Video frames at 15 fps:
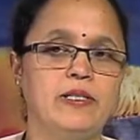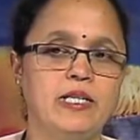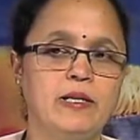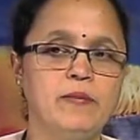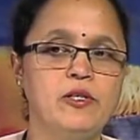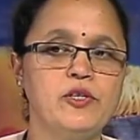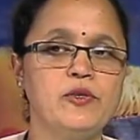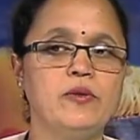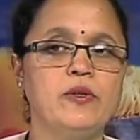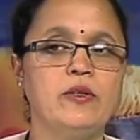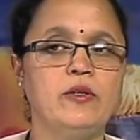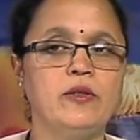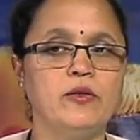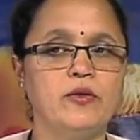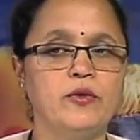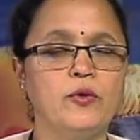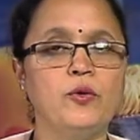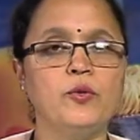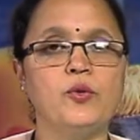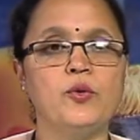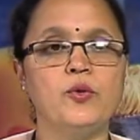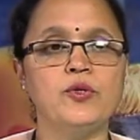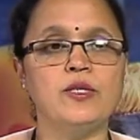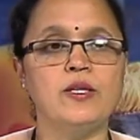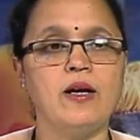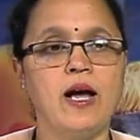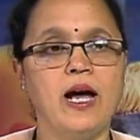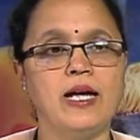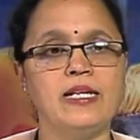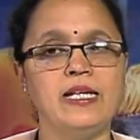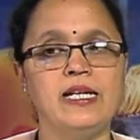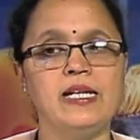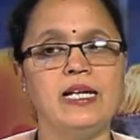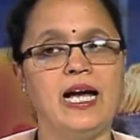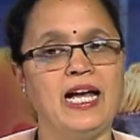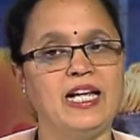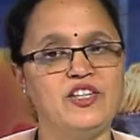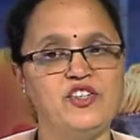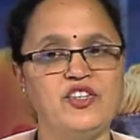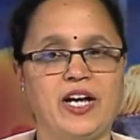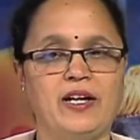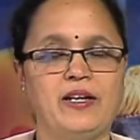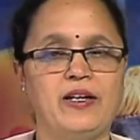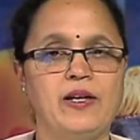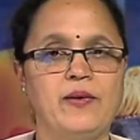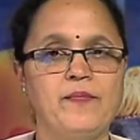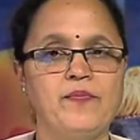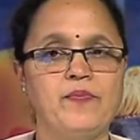table sugar, glucose, honey, and jaggery.